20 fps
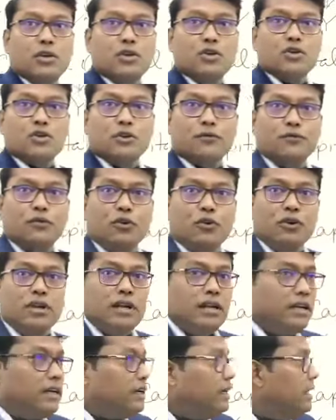So for
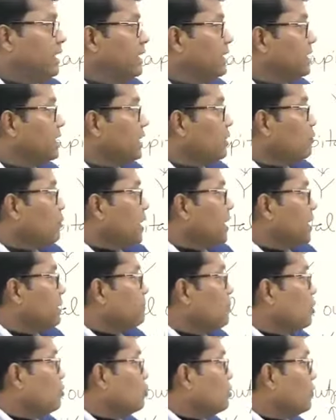delta Y
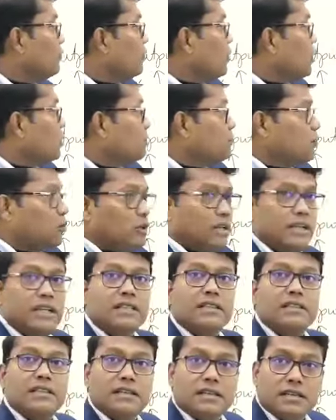amount of output,
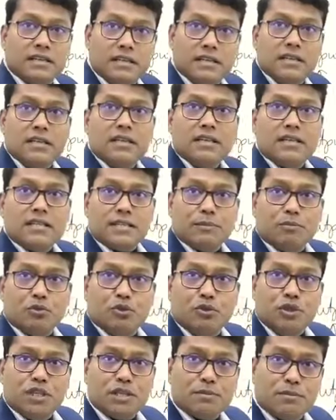
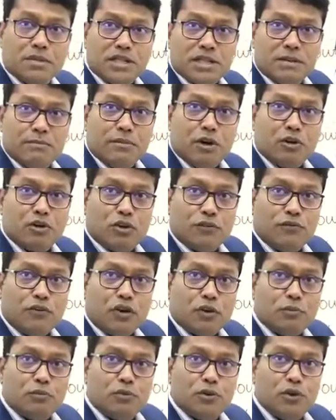suppose this much amount of
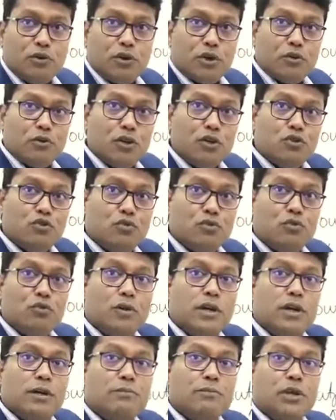output you are going to
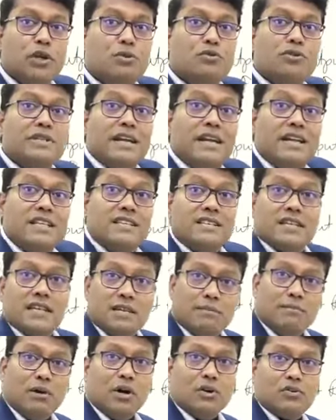produce additional
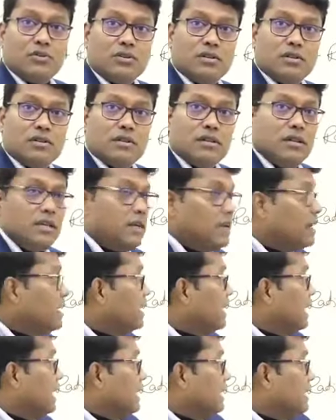amount,
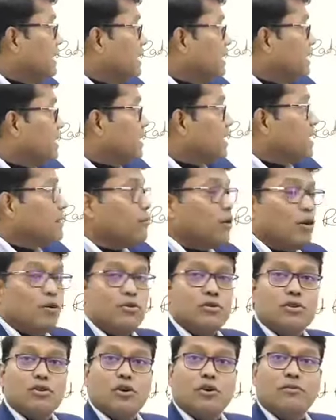and delta K
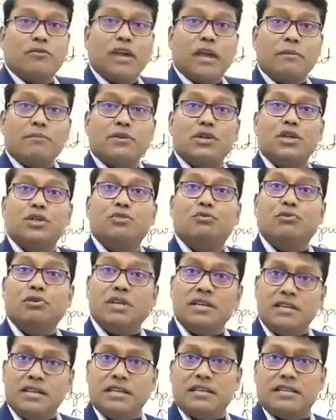amount of capital you
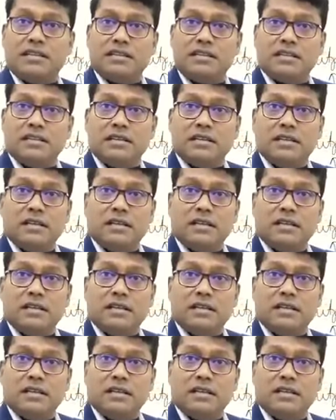need it.